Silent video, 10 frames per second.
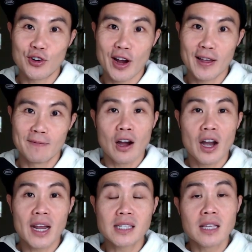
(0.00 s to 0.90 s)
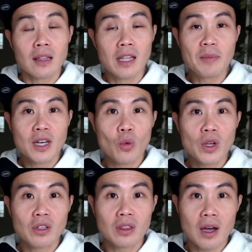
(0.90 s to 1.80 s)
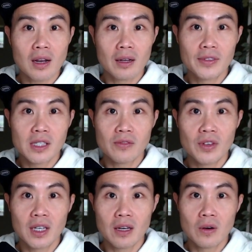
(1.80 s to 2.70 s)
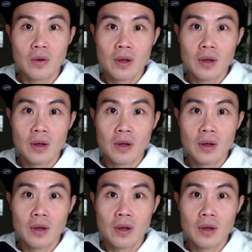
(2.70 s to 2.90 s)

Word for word: All right, guys, let me know what you thought of this video.